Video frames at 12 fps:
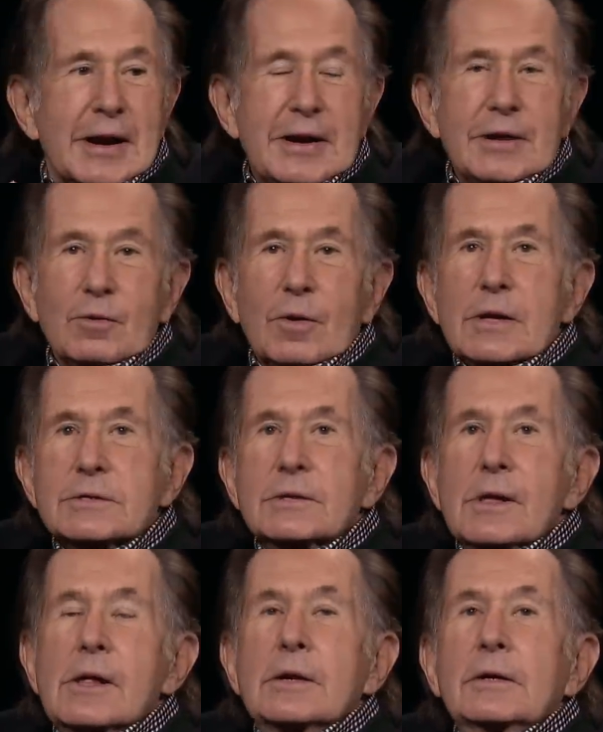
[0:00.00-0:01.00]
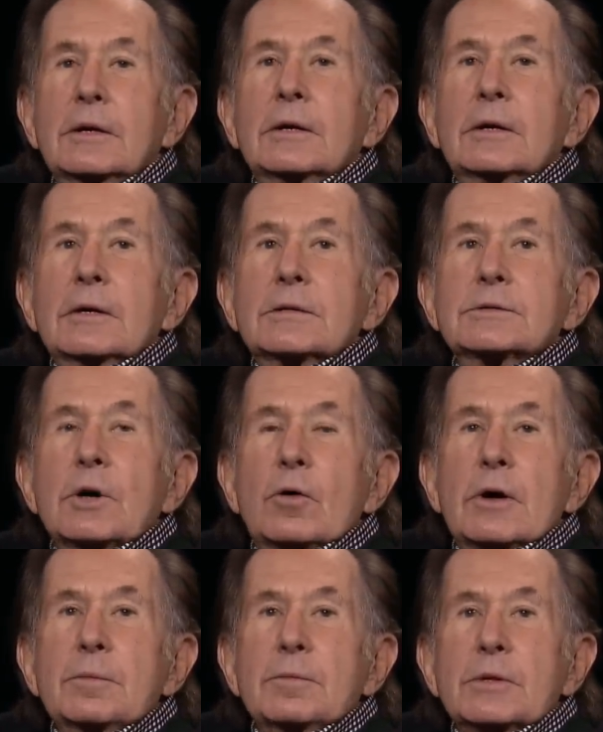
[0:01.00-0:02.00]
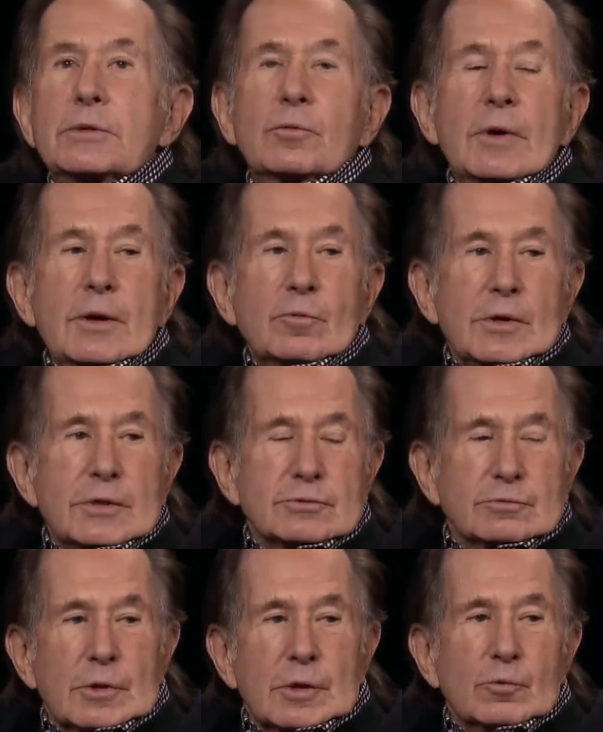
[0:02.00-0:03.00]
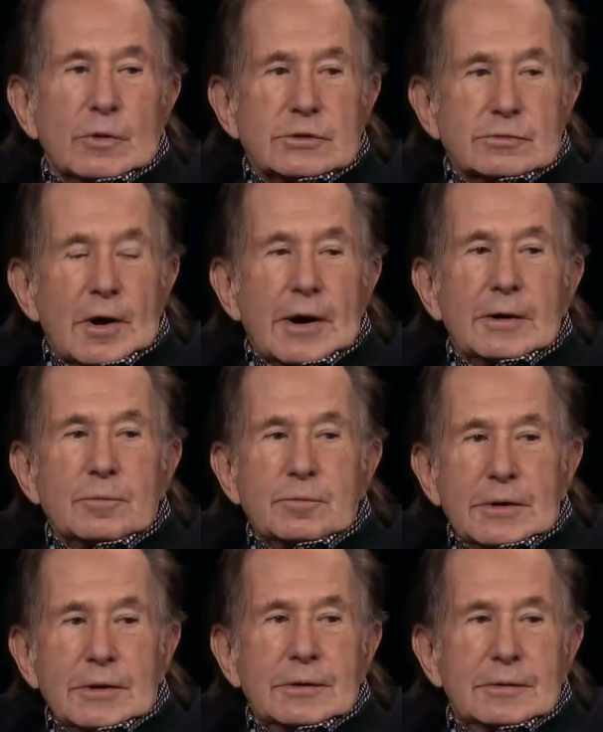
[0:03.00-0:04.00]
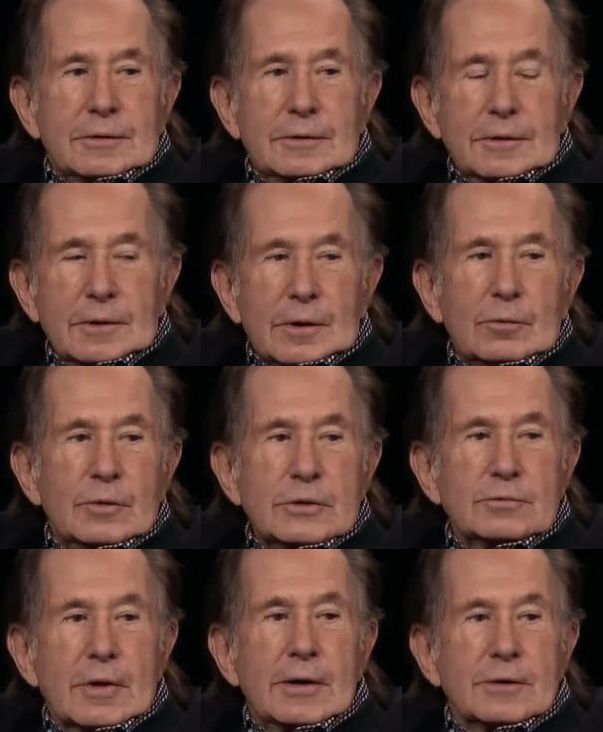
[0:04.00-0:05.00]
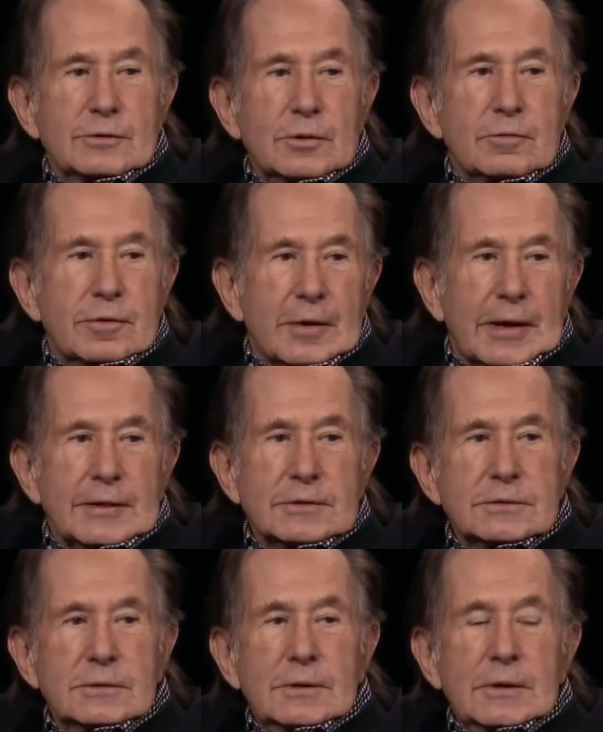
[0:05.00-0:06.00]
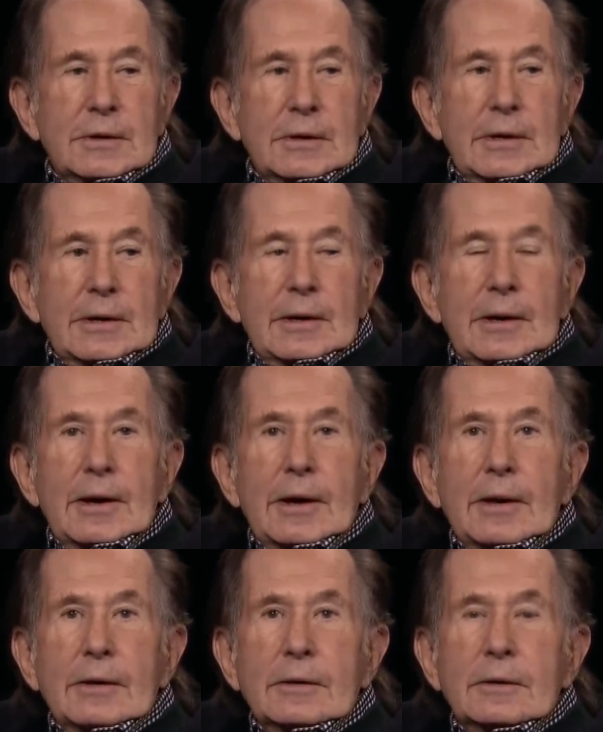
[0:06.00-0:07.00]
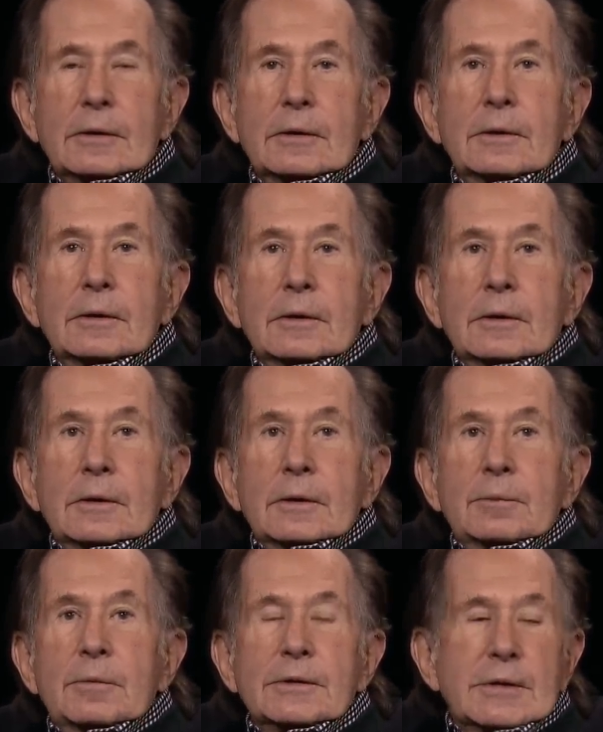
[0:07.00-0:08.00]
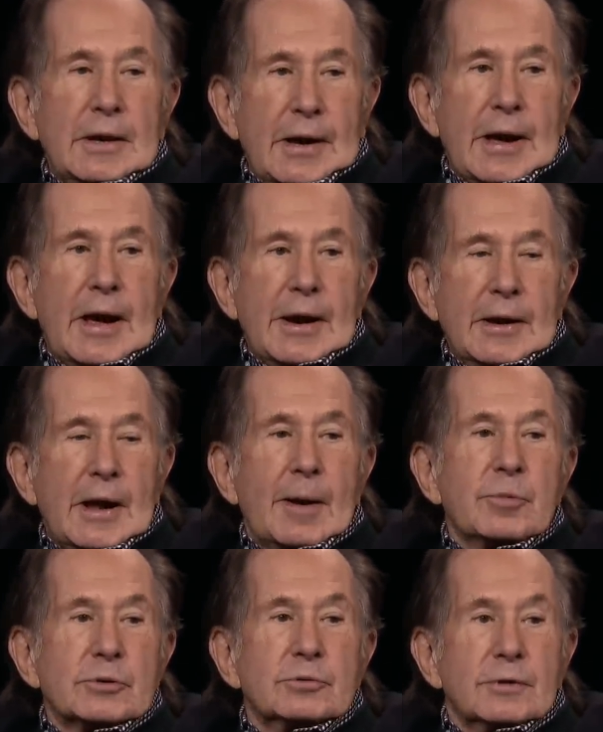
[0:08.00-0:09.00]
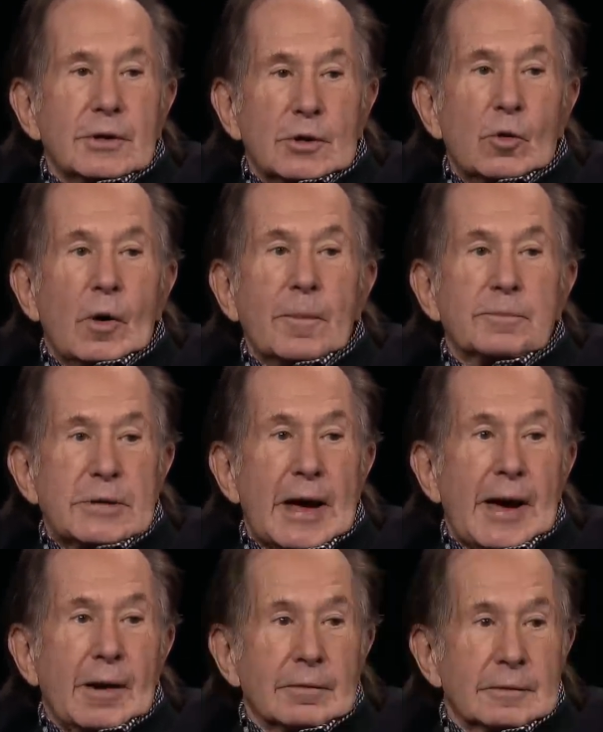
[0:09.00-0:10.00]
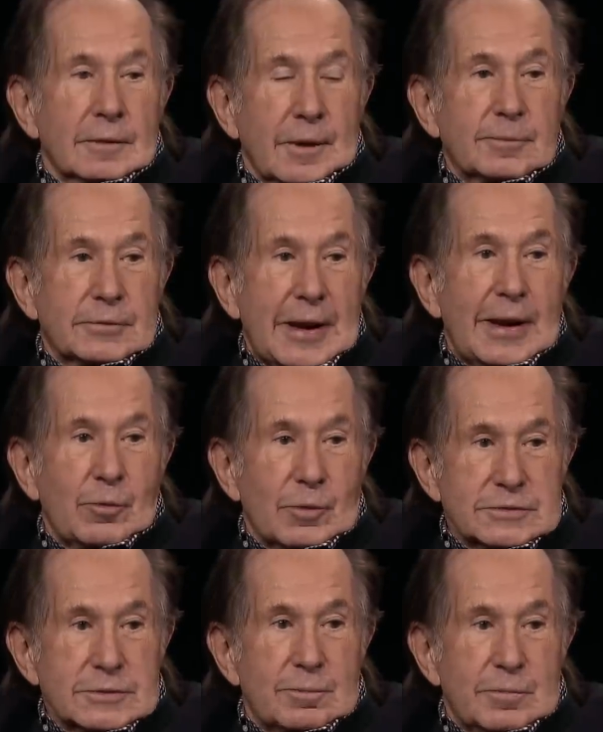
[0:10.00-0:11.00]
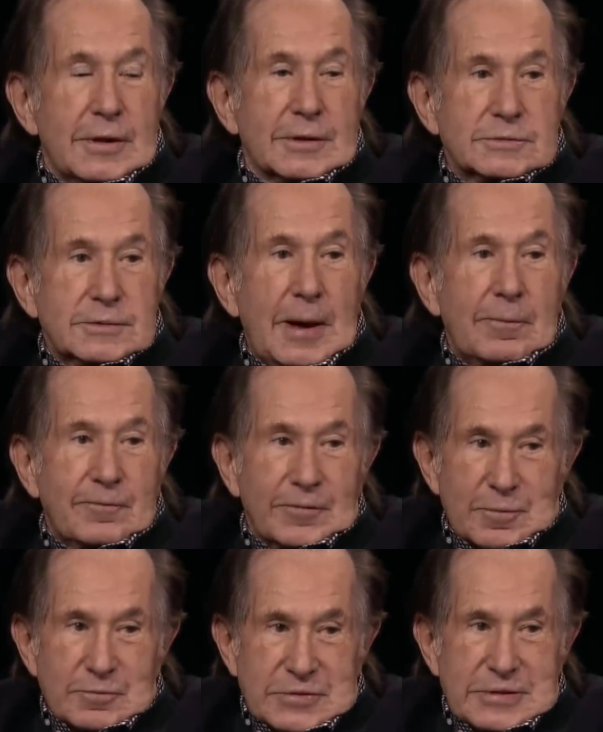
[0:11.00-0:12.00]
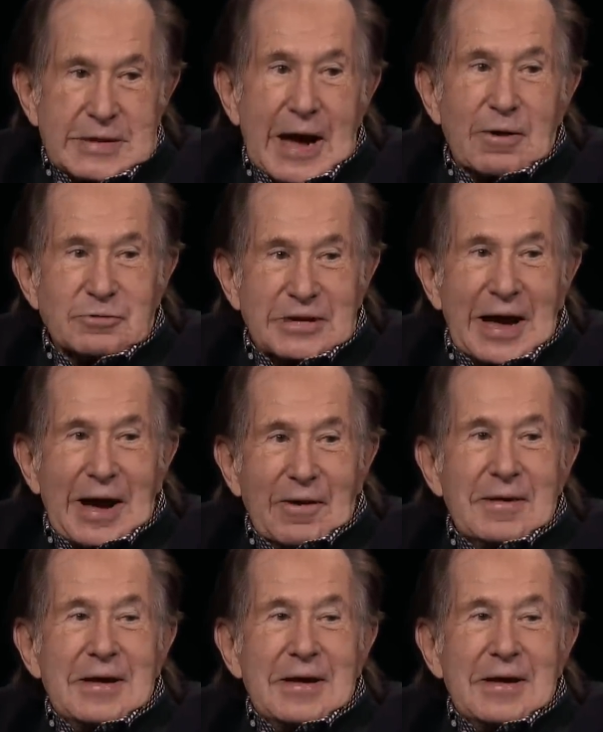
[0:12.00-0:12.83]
anyways, so in between, we we try to be, you know, we try to do things, and but then I had an opportunity to go uptown. Uptown was a big step from downtown. From